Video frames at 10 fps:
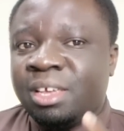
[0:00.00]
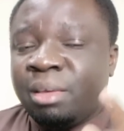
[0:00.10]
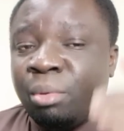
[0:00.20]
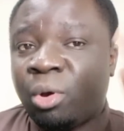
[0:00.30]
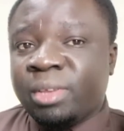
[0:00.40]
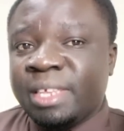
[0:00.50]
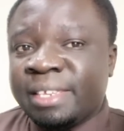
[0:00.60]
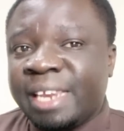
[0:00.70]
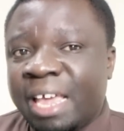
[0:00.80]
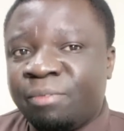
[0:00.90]
Because
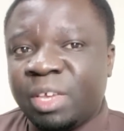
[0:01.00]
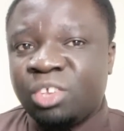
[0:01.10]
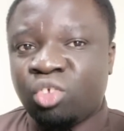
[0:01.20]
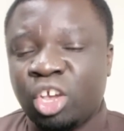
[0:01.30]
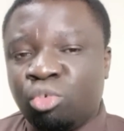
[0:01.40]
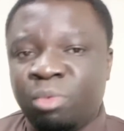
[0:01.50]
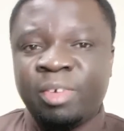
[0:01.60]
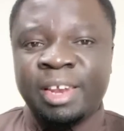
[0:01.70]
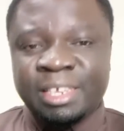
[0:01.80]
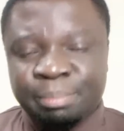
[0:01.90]
this life is going to be
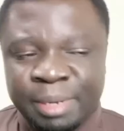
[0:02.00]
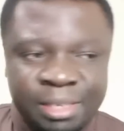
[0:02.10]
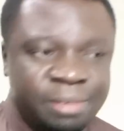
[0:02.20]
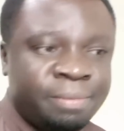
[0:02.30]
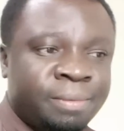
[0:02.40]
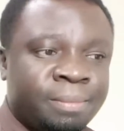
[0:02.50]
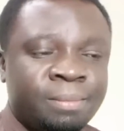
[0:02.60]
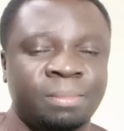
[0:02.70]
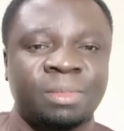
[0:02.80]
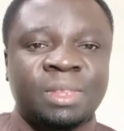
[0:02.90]
very expensive.
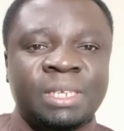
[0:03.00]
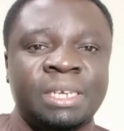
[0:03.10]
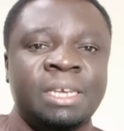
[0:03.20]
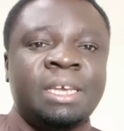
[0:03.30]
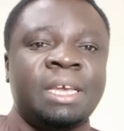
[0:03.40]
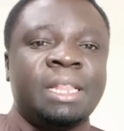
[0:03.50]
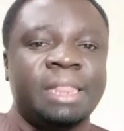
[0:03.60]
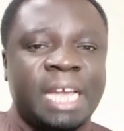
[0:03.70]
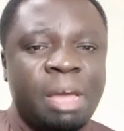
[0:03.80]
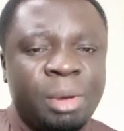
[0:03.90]

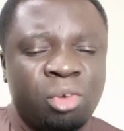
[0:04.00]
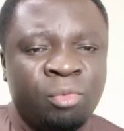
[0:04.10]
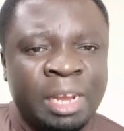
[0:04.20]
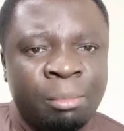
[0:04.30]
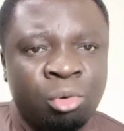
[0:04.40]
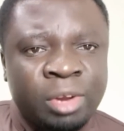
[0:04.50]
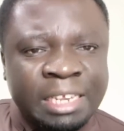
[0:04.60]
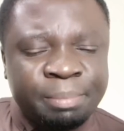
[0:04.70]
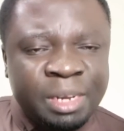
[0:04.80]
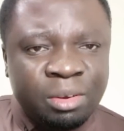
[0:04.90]
The government of William Ruto
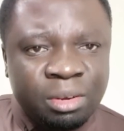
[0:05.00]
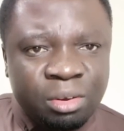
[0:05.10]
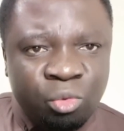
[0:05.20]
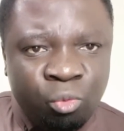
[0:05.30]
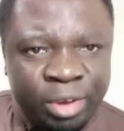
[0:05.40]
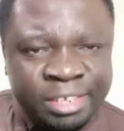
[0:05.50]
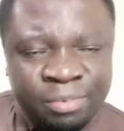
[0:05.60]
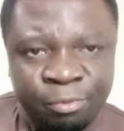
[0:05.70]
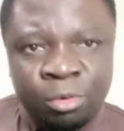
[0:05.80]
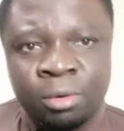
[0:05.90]
has been
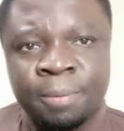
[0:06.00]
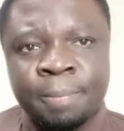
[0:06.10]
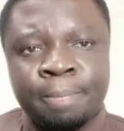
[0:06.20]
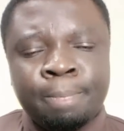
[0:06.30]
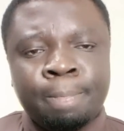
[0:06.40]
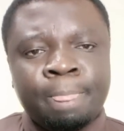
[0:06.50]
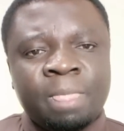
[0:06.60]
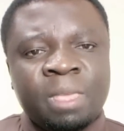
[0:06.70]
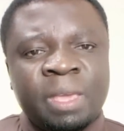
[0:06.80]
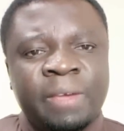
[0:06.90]
wasteful.
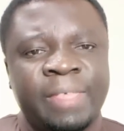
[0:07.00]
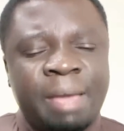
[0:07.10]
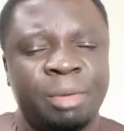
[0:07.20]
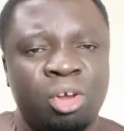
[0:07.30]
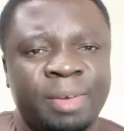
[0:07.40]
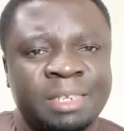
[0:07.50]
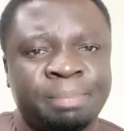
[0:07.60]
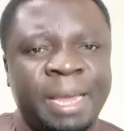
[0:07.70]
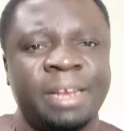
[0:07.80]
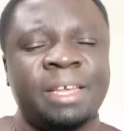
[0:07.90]
They have been
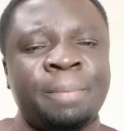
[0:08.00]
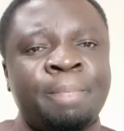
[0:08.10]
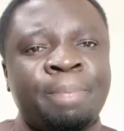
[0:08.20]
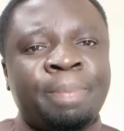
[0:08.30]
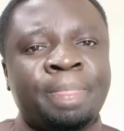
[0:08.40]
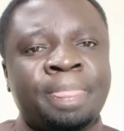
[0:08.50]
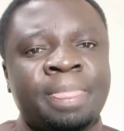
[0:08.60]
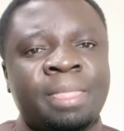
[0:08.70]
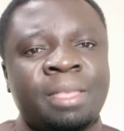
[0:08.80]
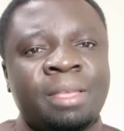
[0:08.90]
overspending.
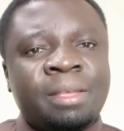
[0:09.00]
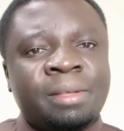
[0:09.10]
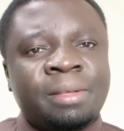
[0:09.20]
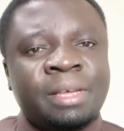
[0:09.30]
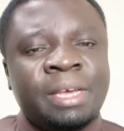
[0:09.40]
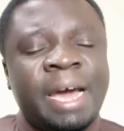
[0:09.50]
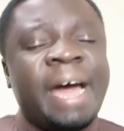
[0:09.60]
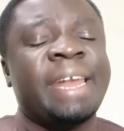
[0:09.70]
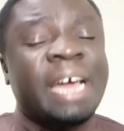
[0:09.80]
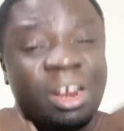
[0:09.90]

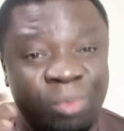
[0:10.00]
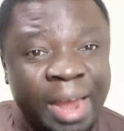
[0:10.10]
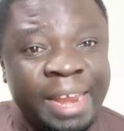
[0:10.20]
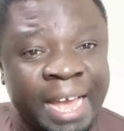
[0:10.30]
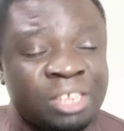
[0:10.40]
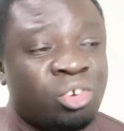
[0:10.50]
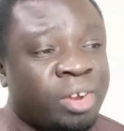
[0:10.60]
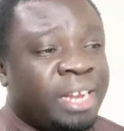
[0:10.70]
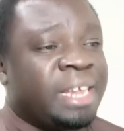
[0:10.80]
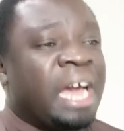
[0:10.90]
And Kalwale has
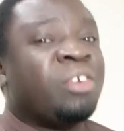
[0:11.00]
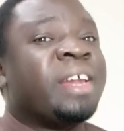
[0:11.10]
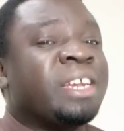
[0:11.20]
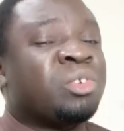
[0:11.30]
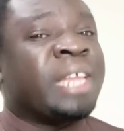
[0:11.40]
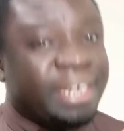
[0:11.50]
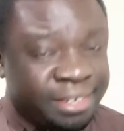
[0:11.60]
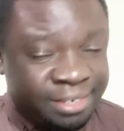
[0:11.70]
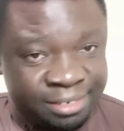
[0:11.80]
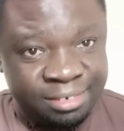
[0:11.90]
already alluded to
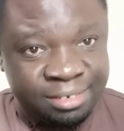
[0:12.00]
that.